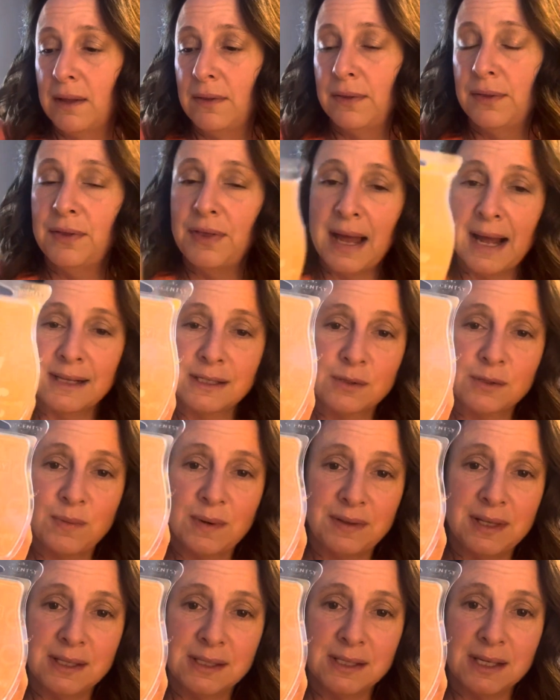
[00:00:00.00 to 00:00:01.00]
that's
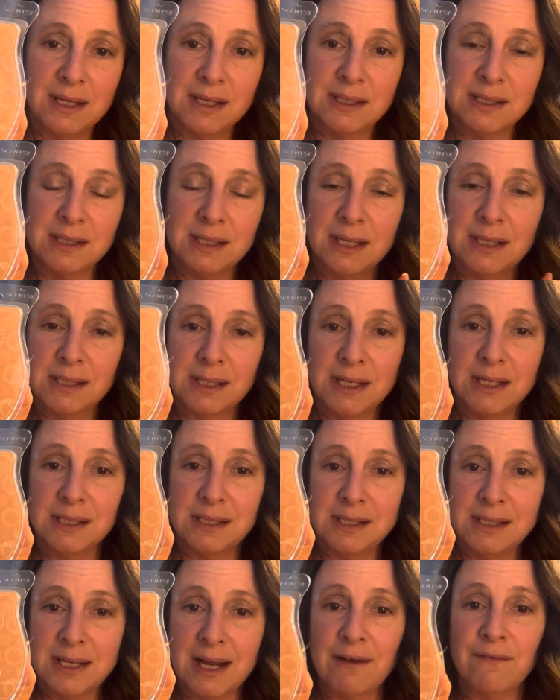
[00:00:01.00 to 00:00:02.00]
what this is. This
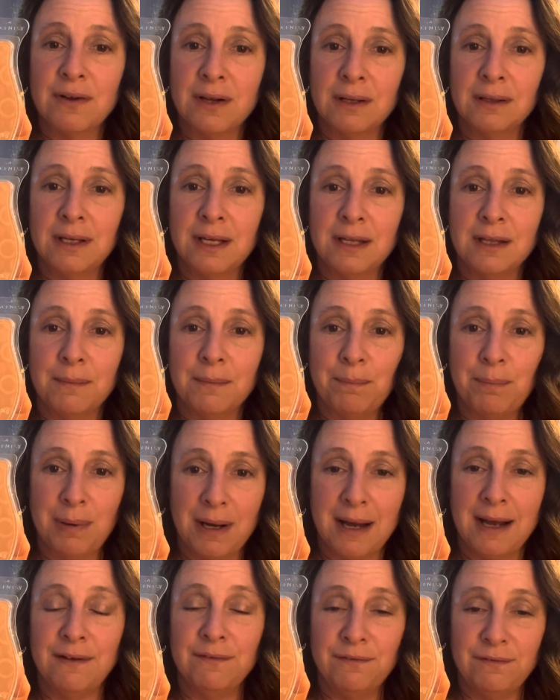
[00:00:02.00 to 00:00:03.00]
is definitely the
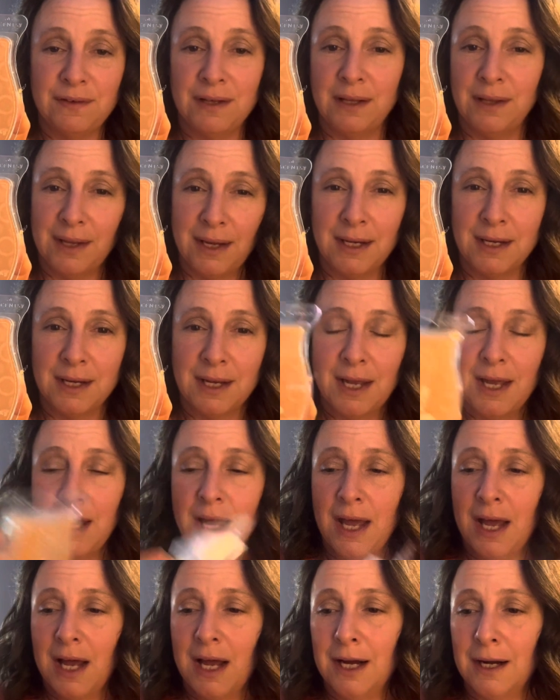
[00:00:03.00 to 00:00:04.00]
pie filling.
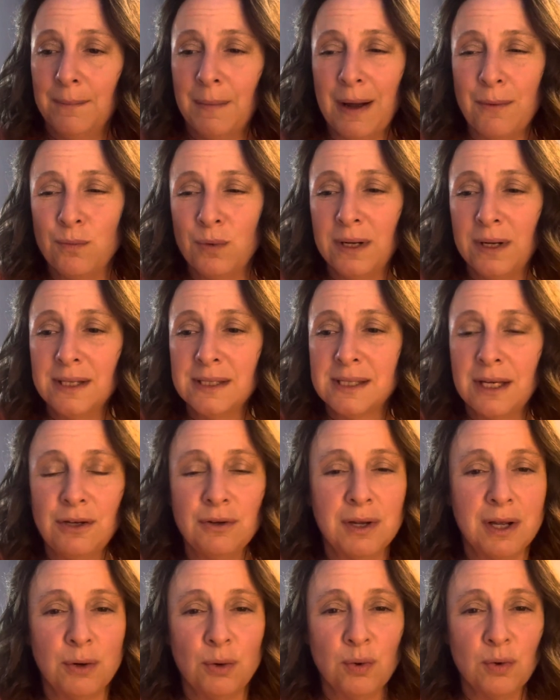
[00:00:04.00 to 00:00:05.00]
Um, I wouldn't say you
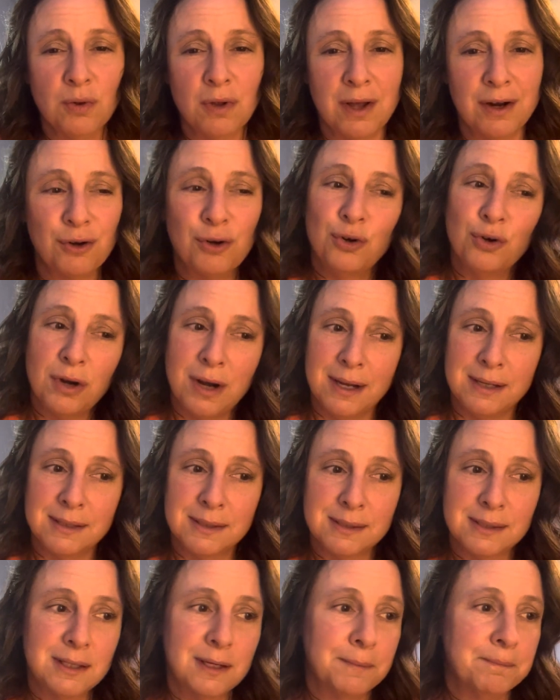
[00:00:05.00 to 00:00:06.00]
get a whole lot of
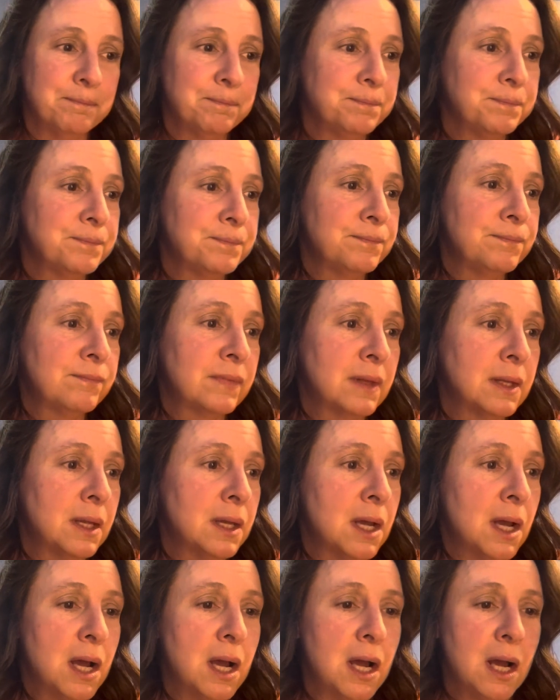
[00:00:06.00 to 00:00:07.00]
crust.
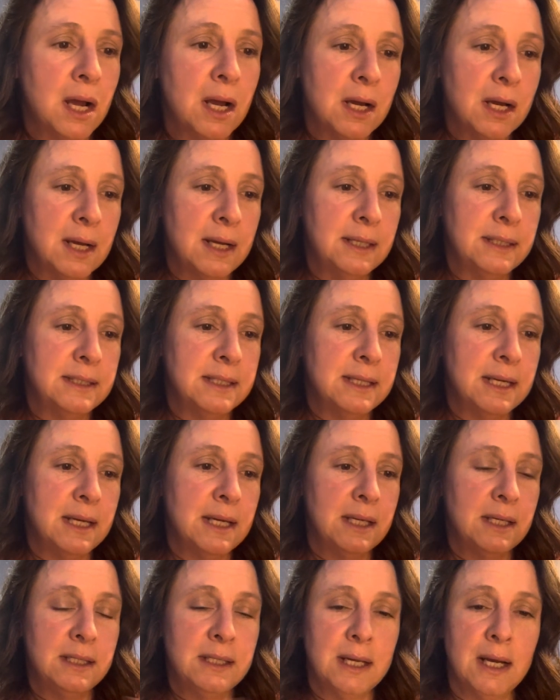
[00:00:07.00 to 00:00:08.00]
I
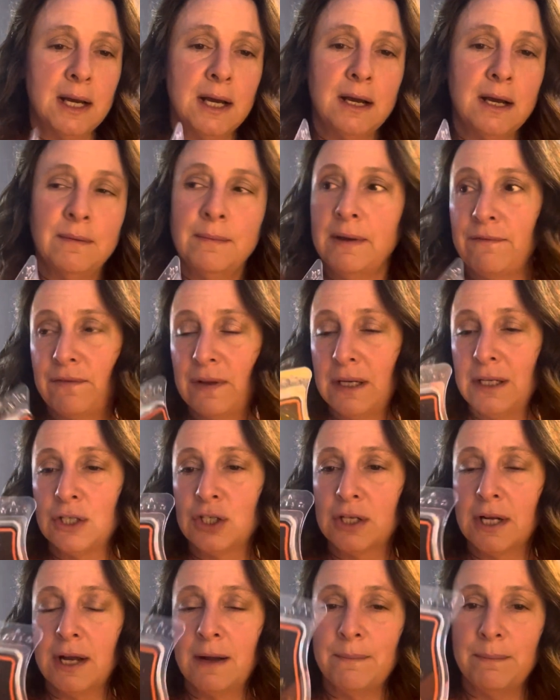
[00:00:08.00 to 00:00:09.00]
did, um, I
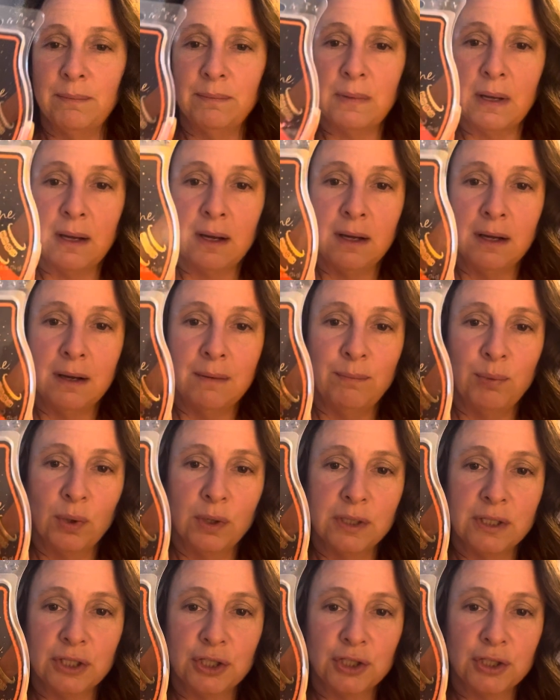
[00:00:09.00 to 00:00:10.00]
finished up uh,
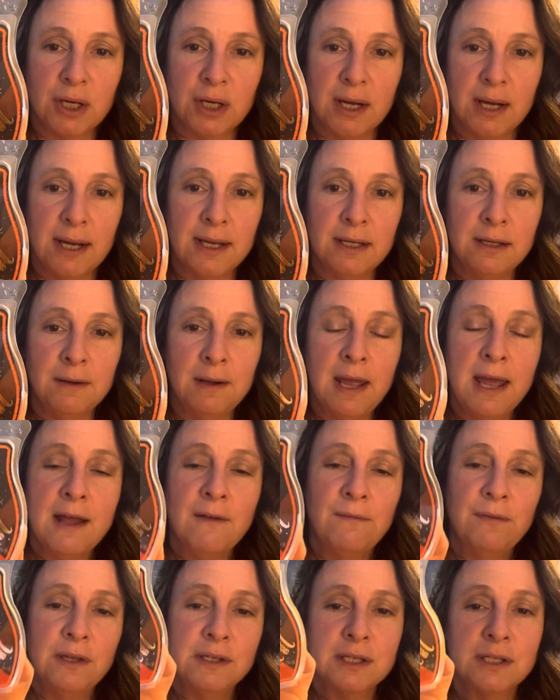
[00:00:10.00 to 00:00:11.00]
Born to Shine.
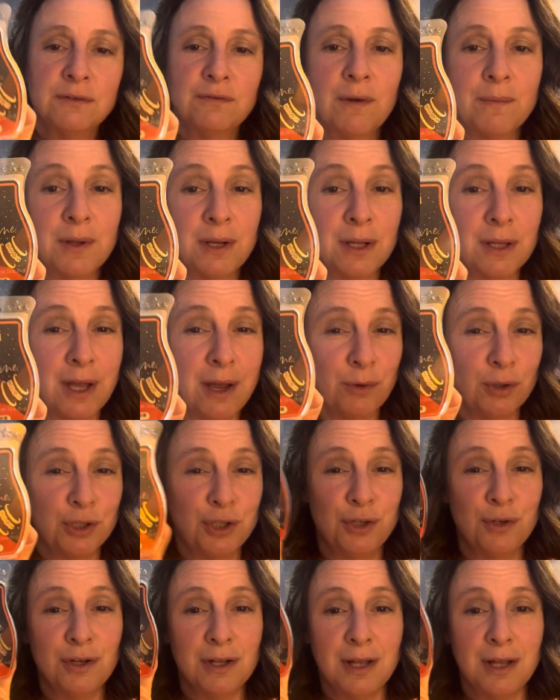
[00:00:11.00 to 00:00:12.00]
This is from the
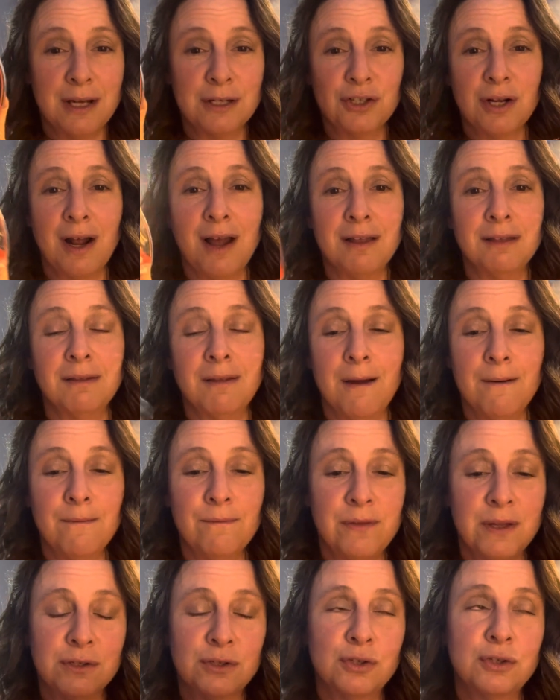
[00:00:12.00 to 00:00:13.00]
Glamorous You collection. I love
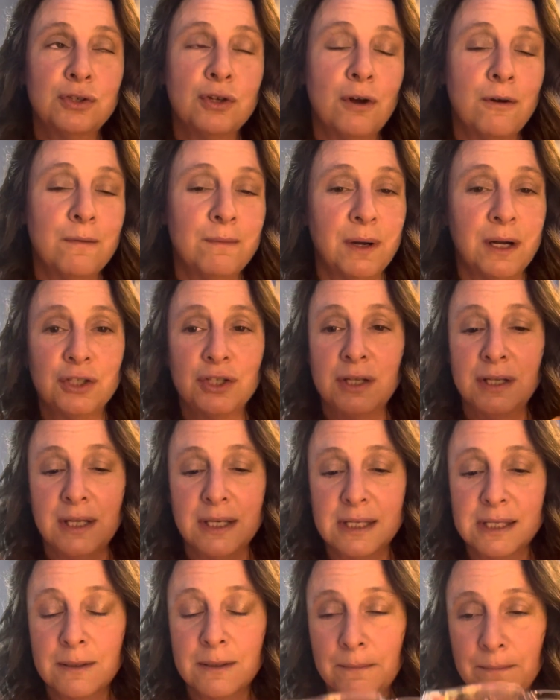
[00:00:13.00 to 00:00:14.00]
this so much. And this